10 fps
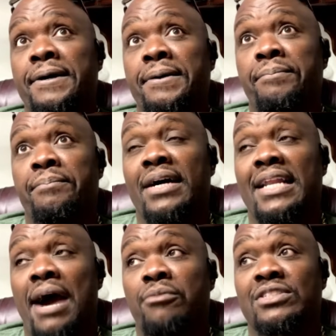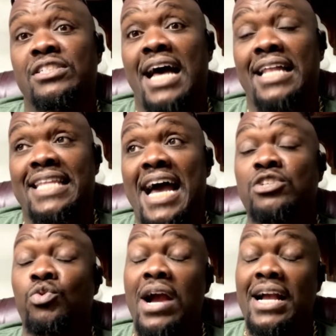But that's
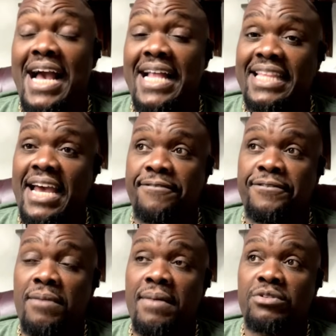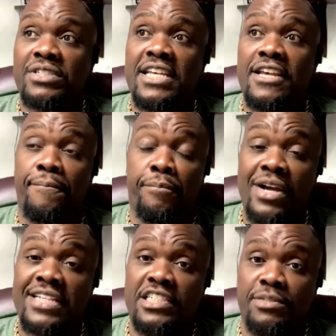where I got that from. I would see him
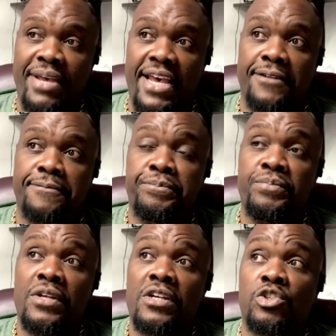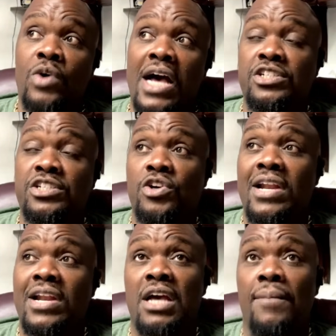press his bet. So I started, it
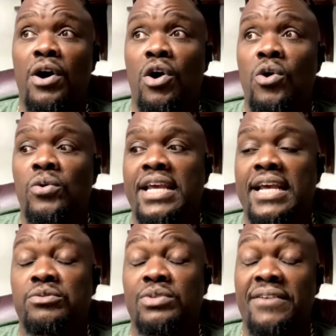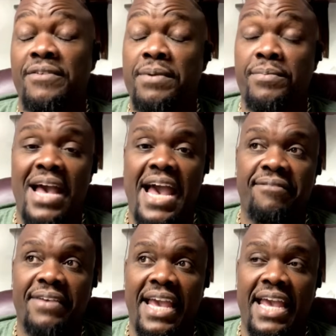was a couple of old heads. Whenever people
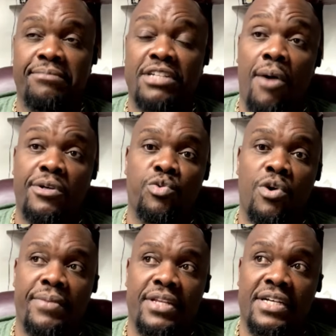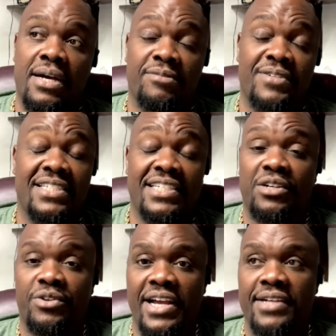have games, they always want me to come. They say
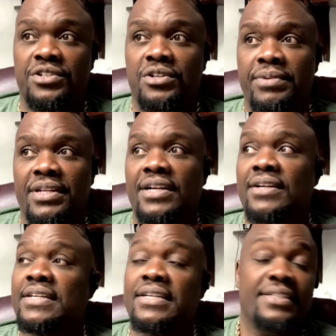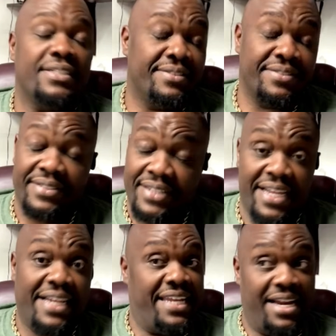Greg's going to be
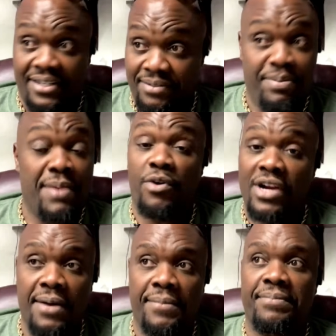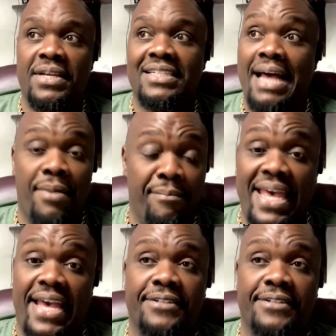there. People are coming because I'm a bet.